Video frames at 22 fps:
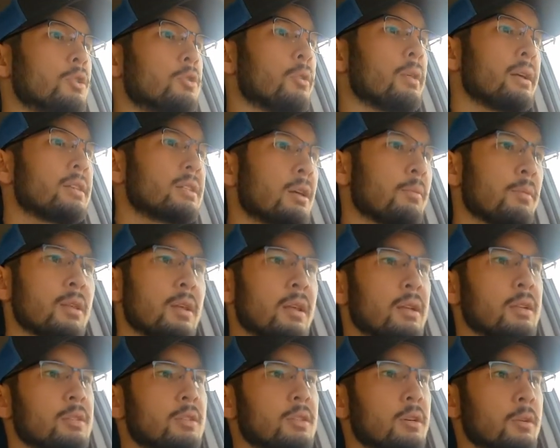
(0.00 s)
So that's something
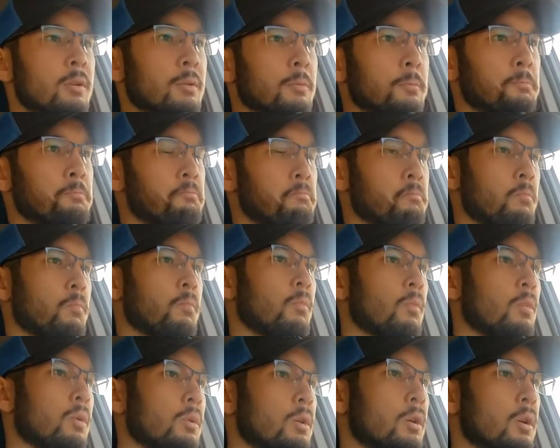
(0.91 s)
to consider.
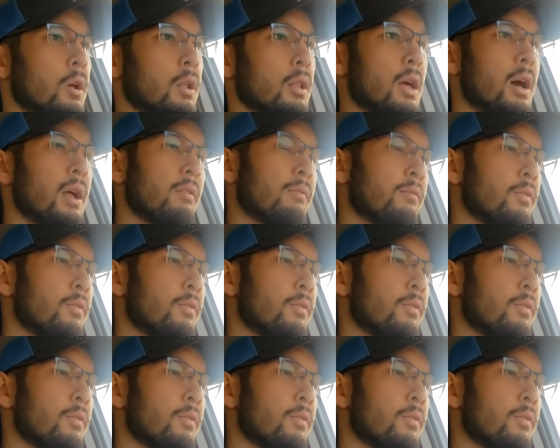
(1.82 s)
A lot